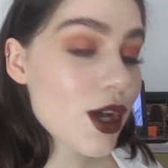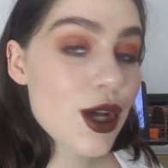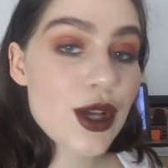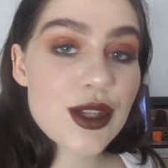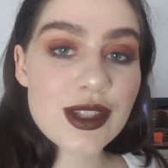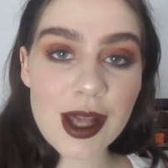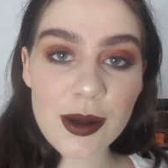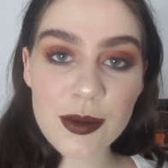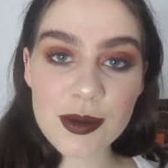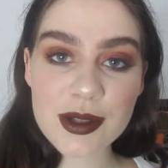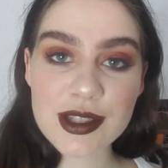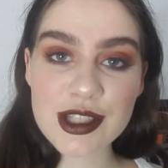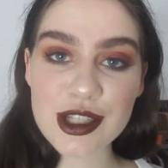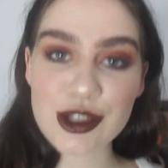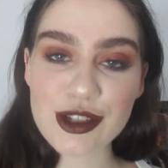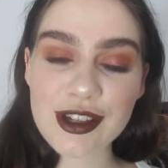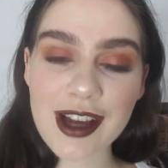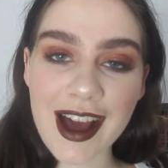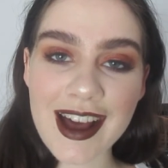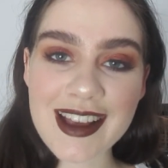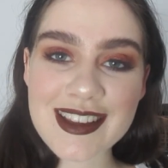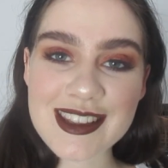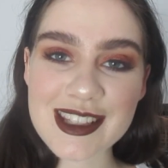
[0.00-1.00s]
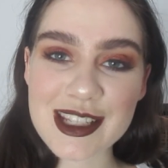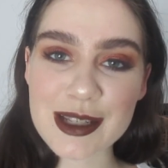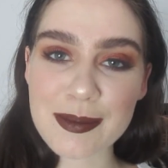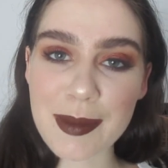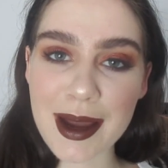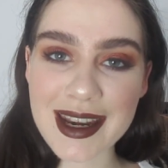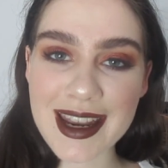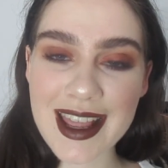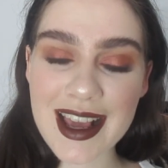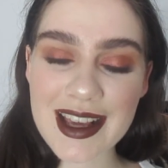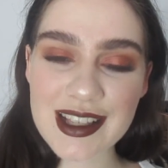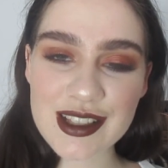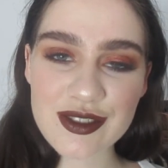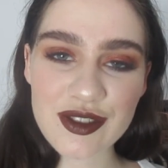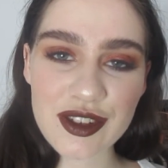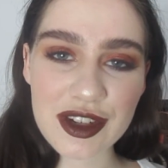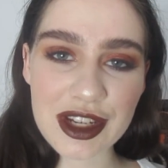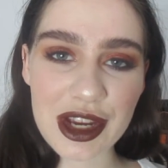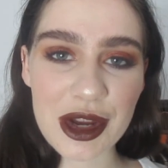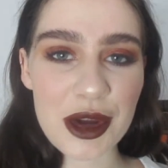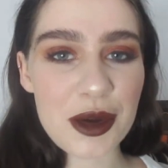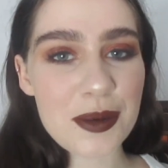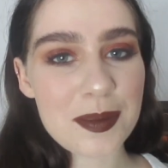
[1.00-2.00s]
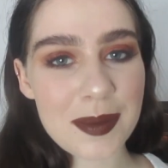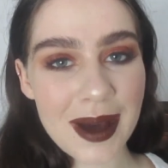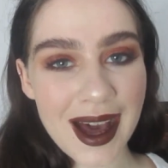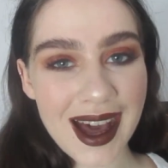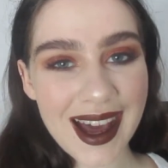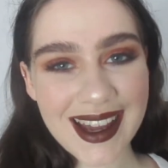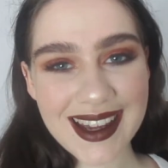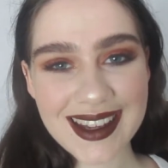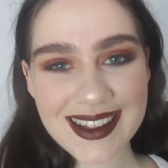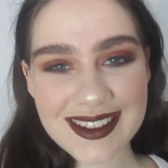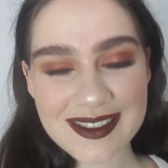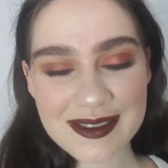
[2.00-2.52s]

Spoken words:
So I will see you guys in my next video. Bye!